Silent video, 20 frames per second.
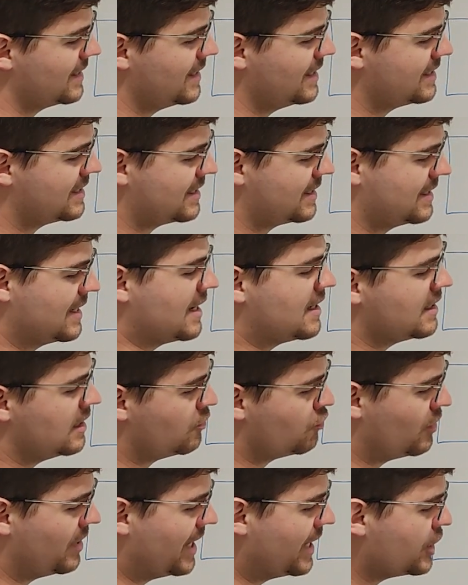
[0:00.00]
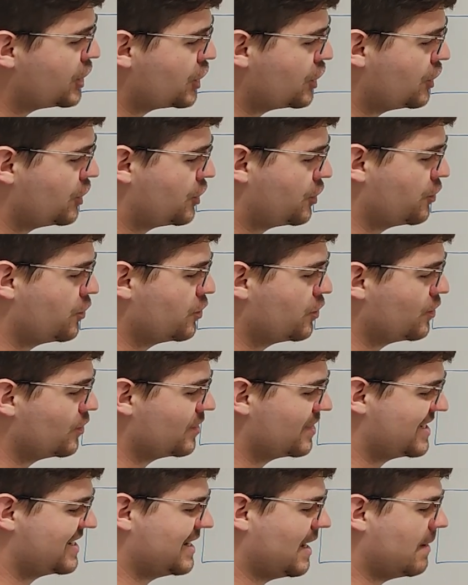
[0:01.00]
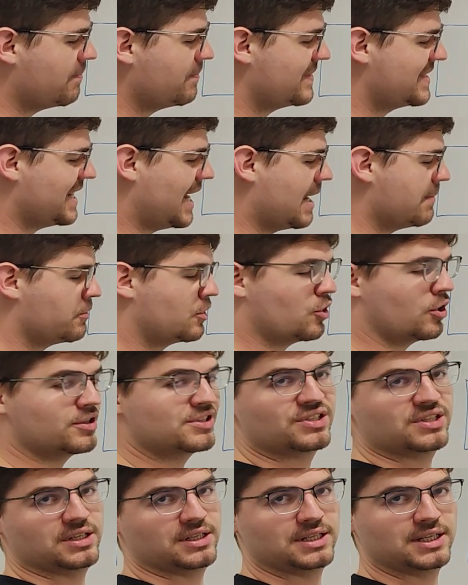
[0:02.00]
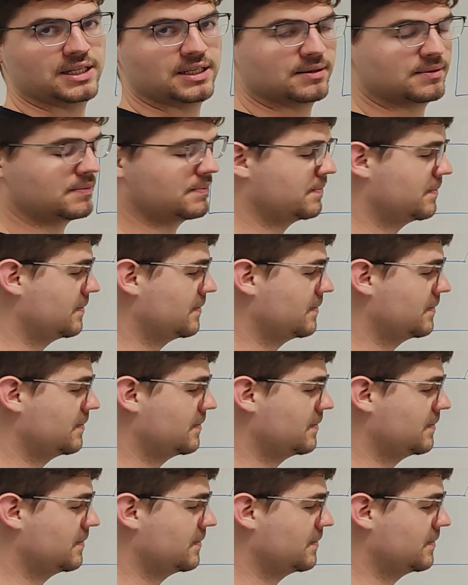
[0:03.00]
is set in relation to some time constant here.